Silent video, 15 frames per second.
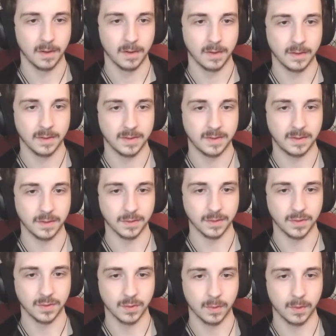Steel
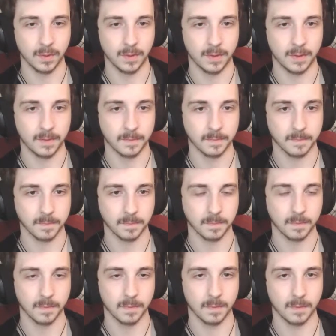sword.
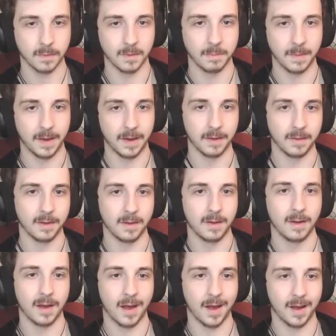Man,
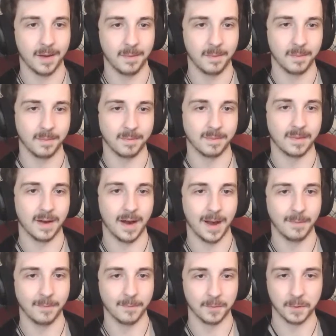I'm
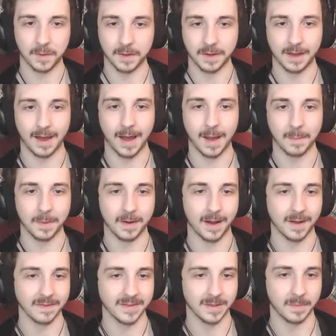really happy to
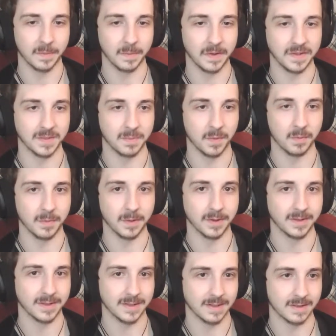have some of these movement
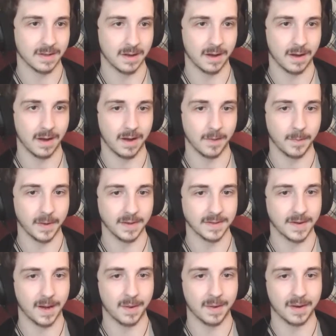assists that I have, because
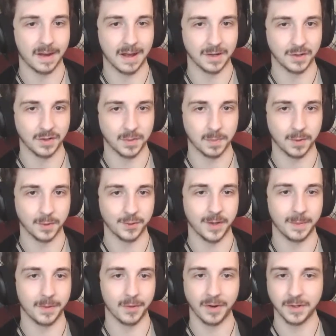now I can actually just push
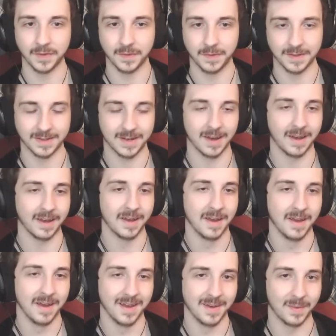him in range of this guy
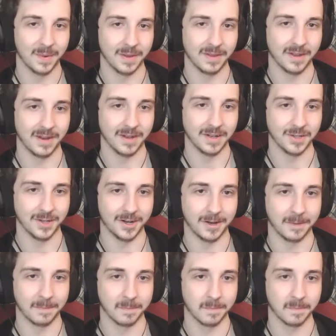with Jay.
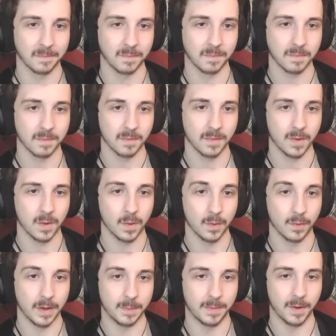Or
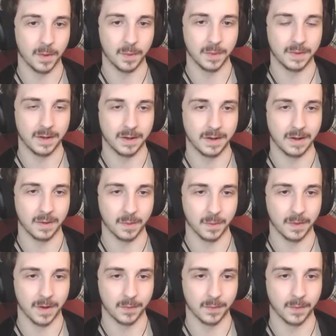Repo with Danielle or
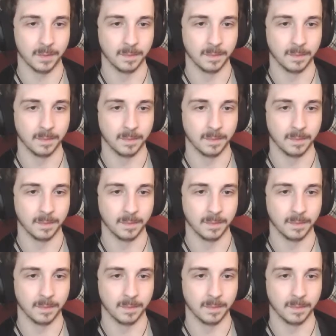whatever.